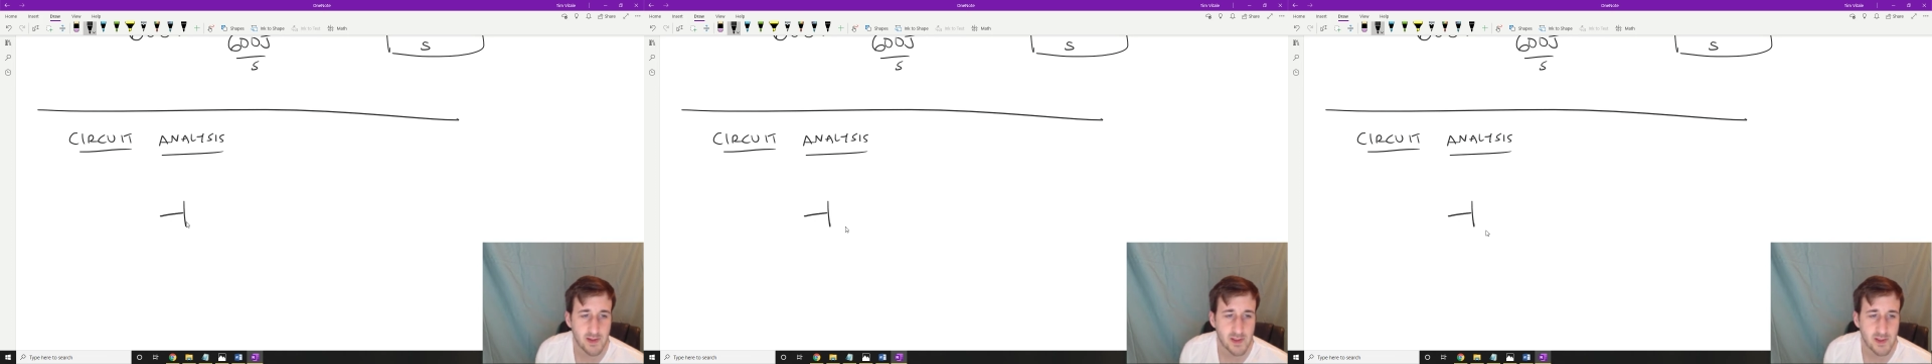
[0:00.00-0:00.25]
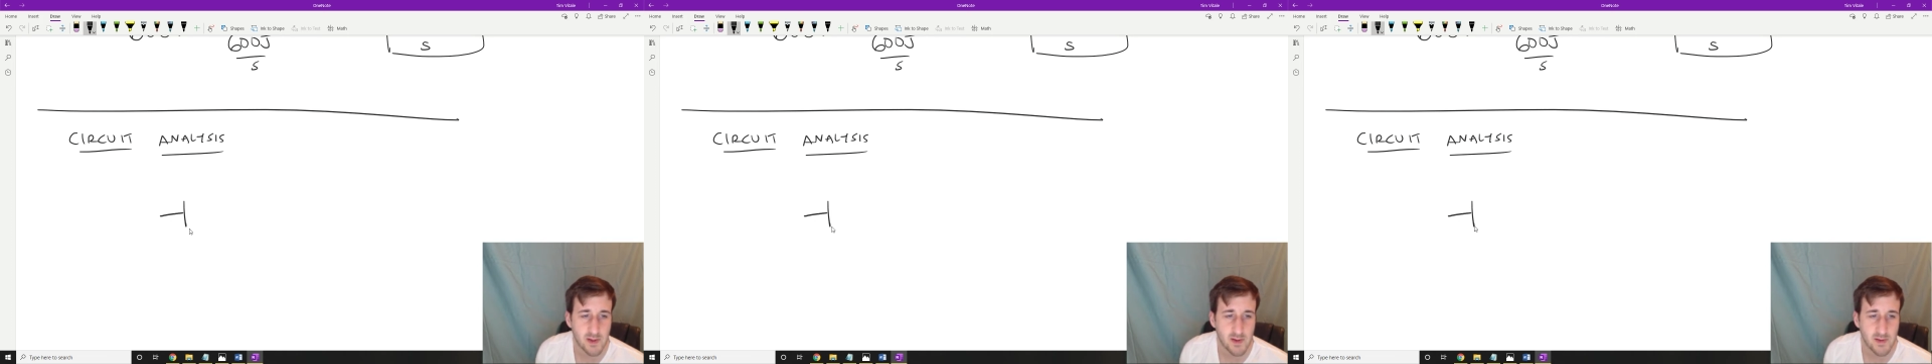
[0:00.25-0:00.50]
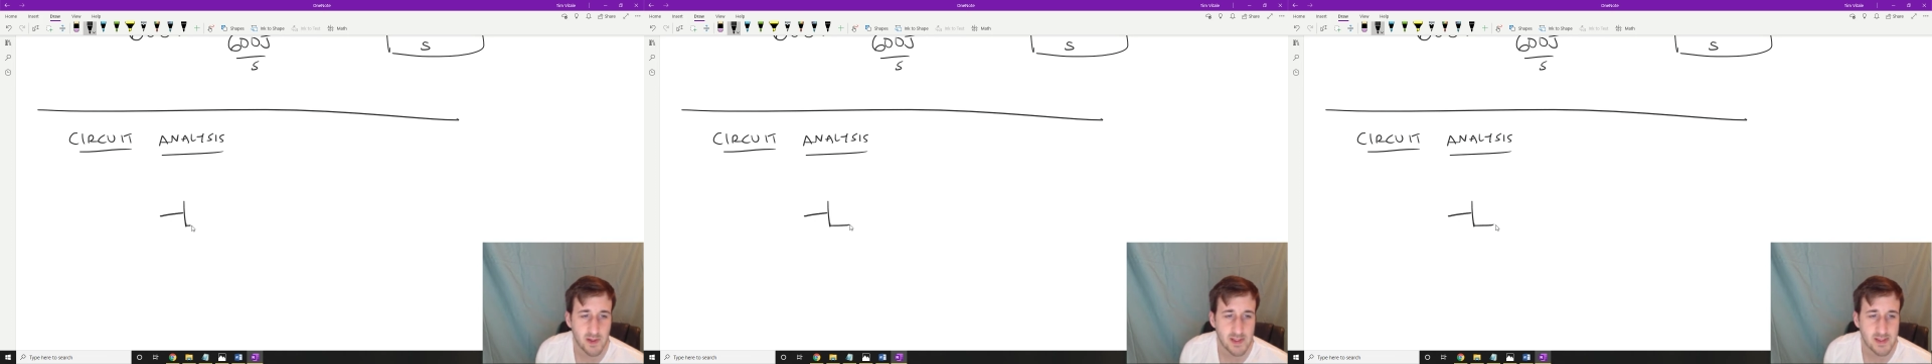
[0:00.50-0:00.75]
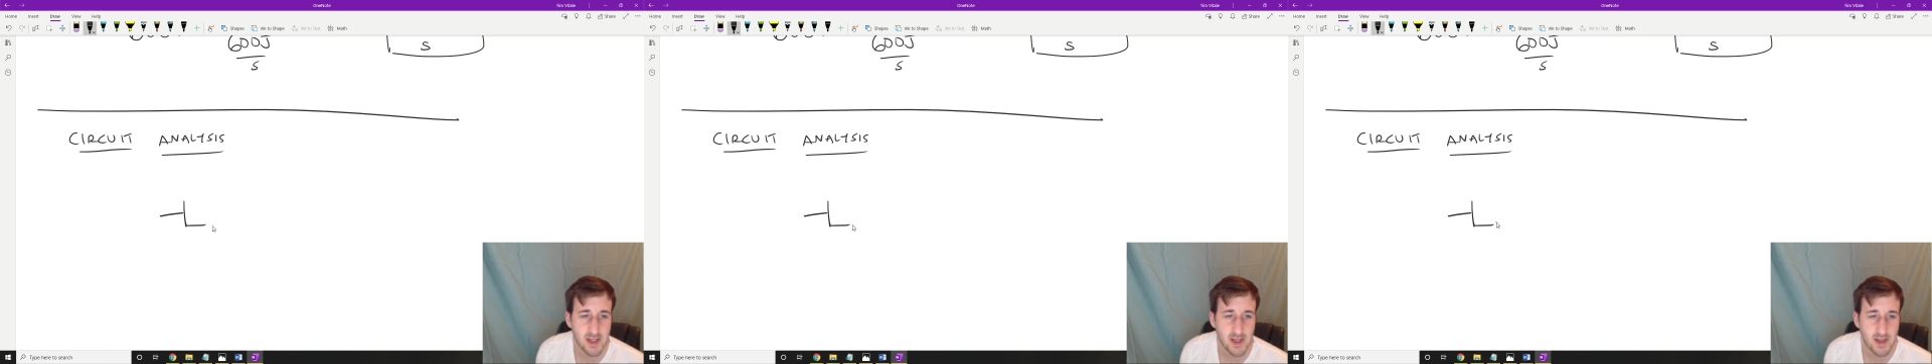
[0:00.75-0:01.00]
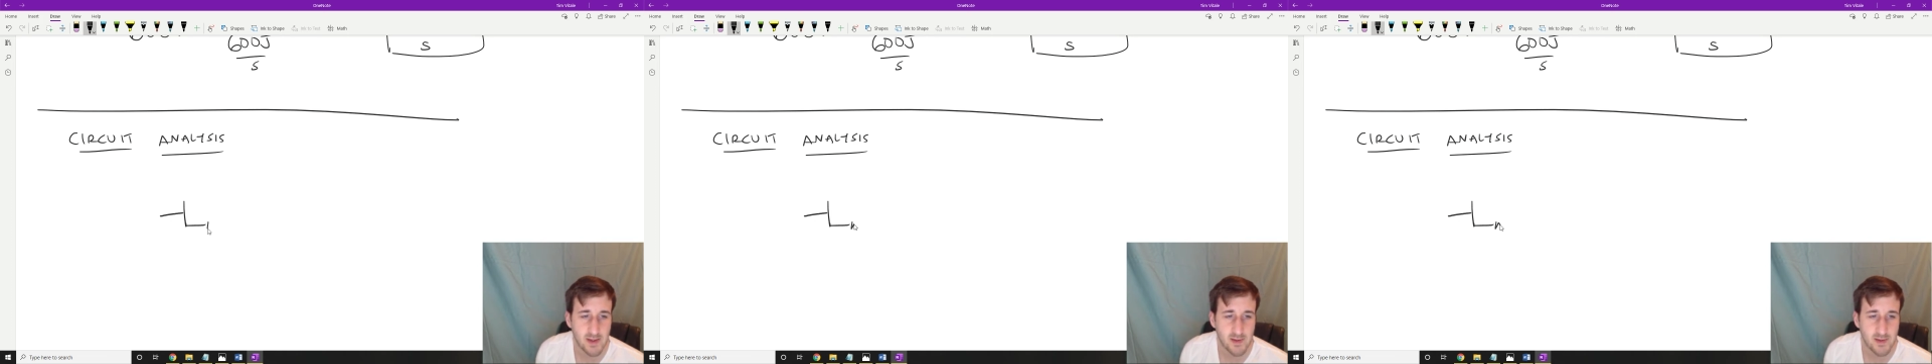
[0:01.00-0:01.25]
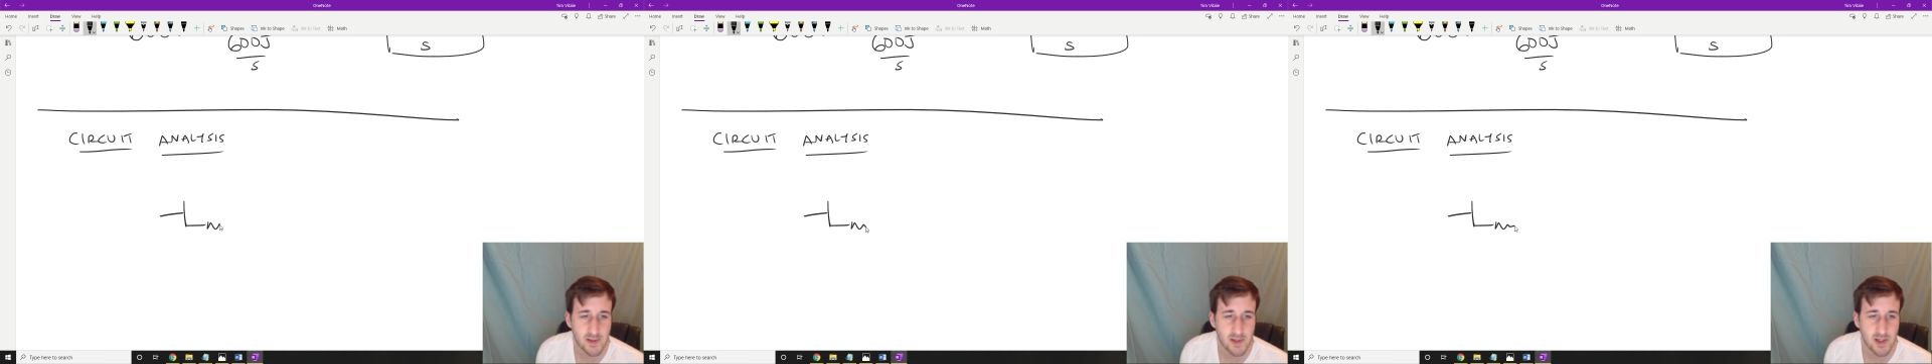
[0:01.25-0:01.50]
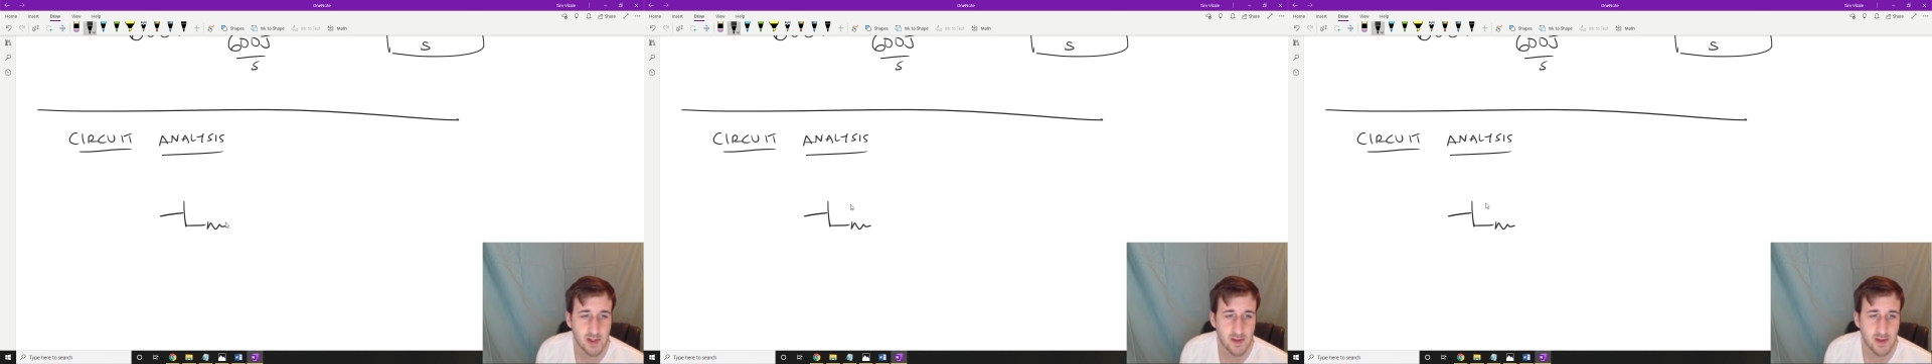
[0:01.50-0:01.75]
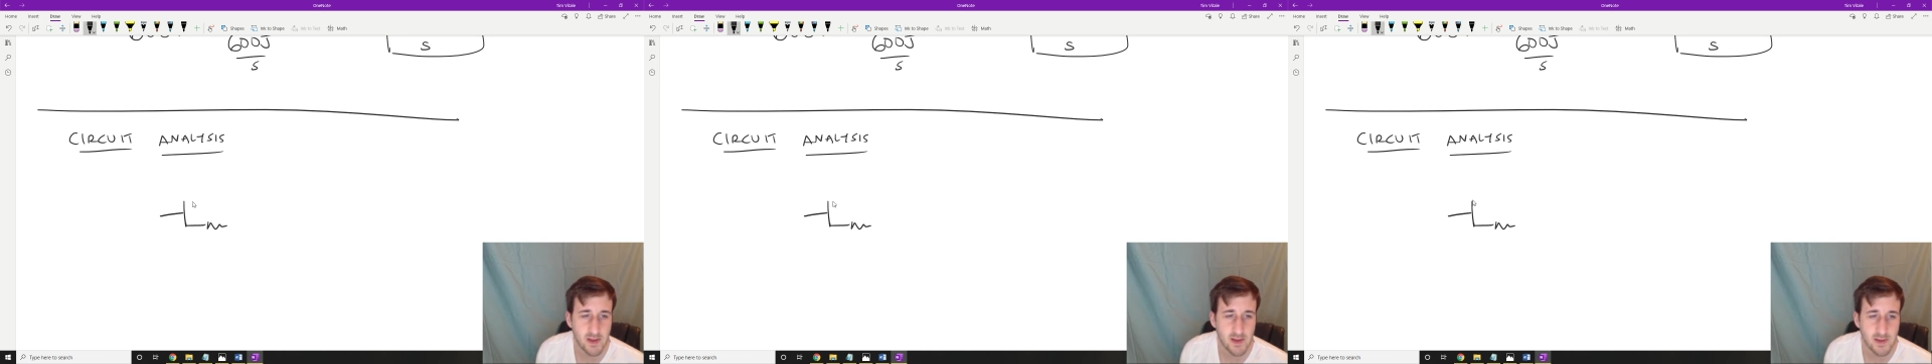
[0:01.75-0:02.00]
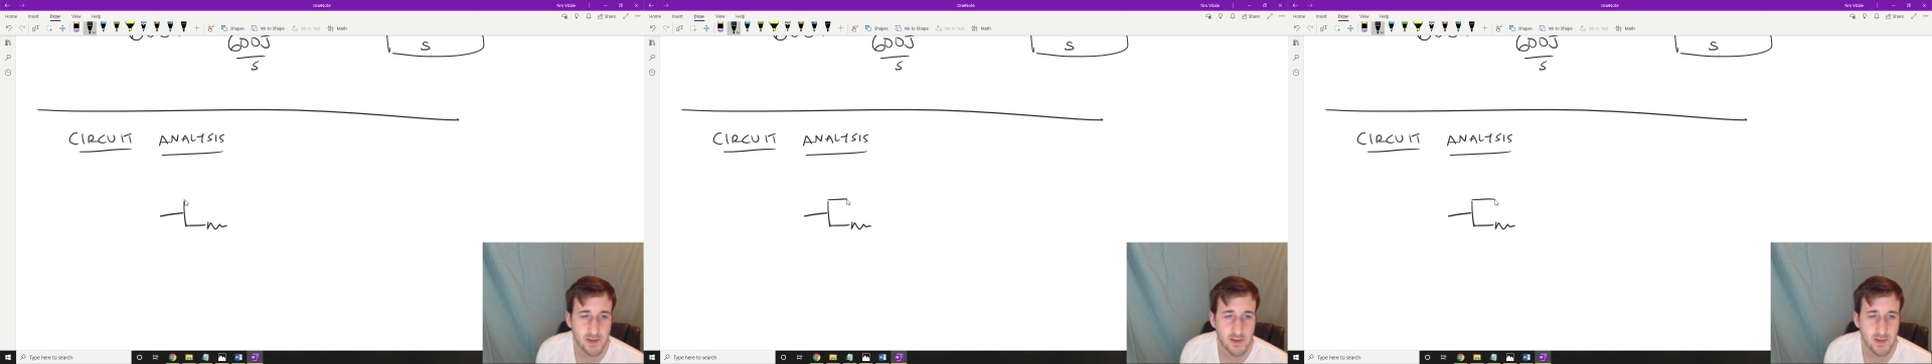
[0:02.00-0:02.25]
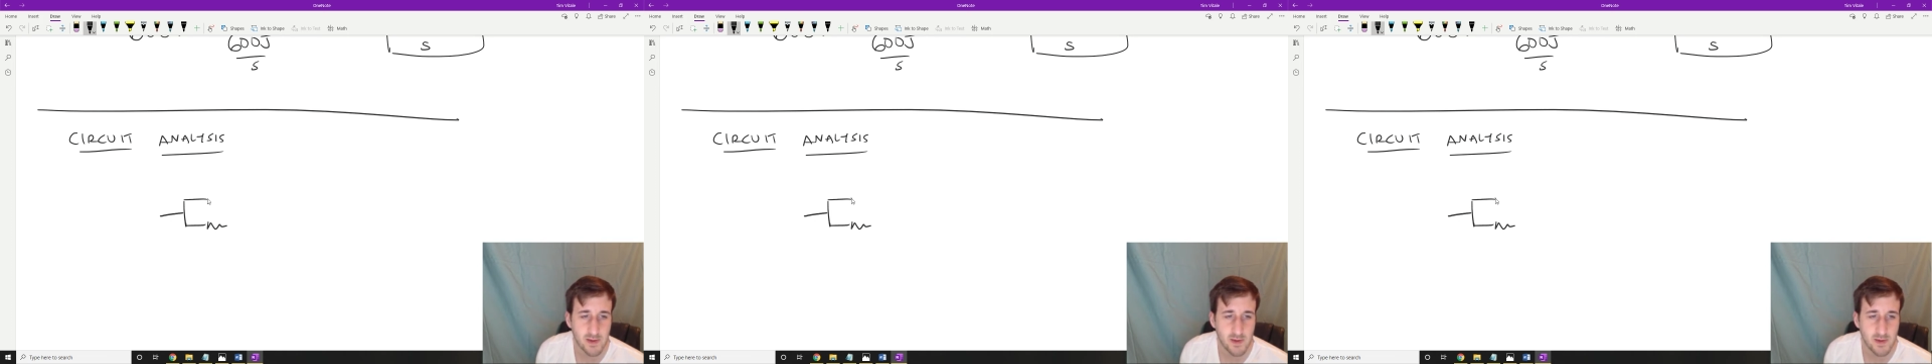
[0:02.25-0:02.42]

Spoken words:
So let's say it looks like this.